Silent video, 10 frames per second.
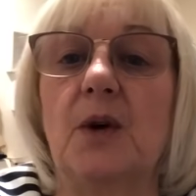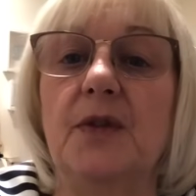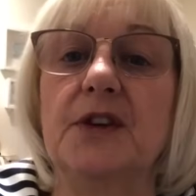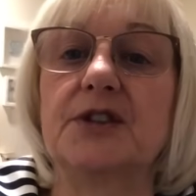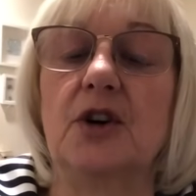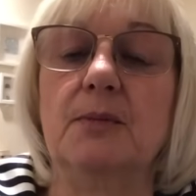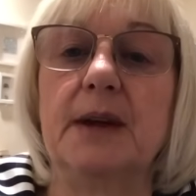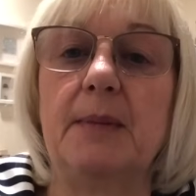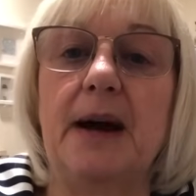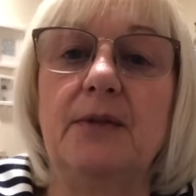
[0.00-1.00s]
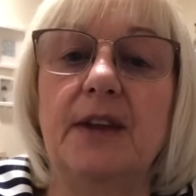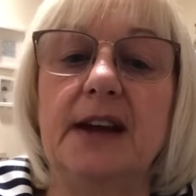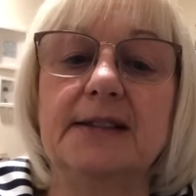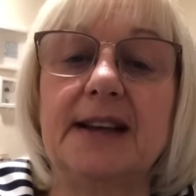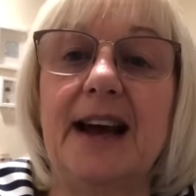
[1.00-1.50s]
one that told me about
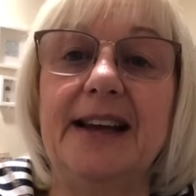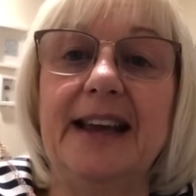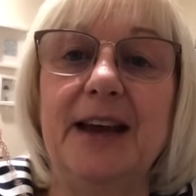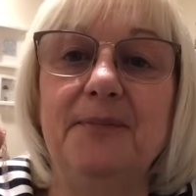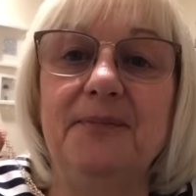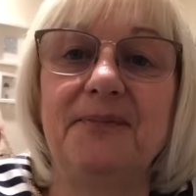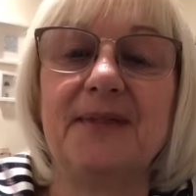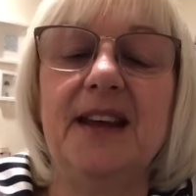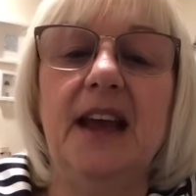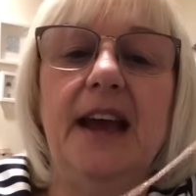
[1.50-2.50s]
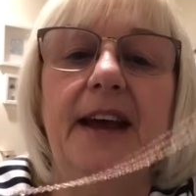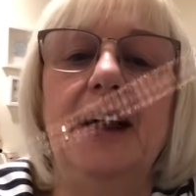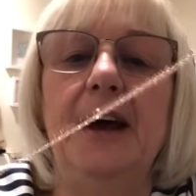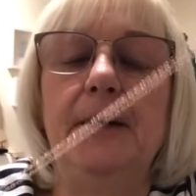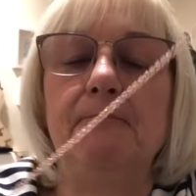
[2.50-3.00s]
this. Hi, Kim.
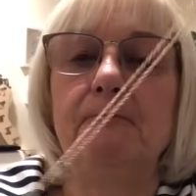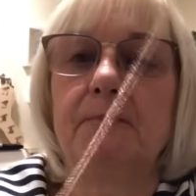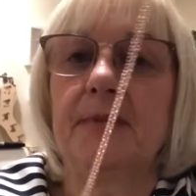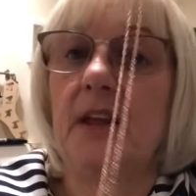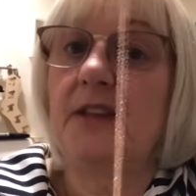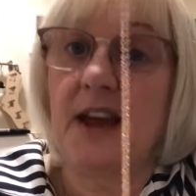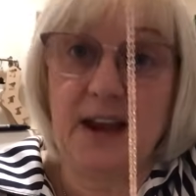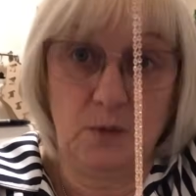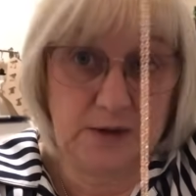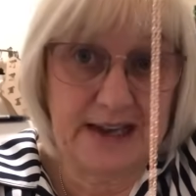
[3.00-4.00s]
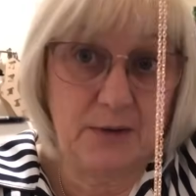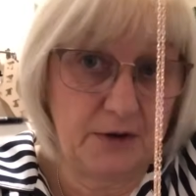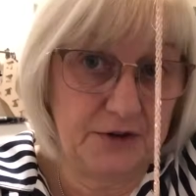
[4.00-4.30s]
That it was out of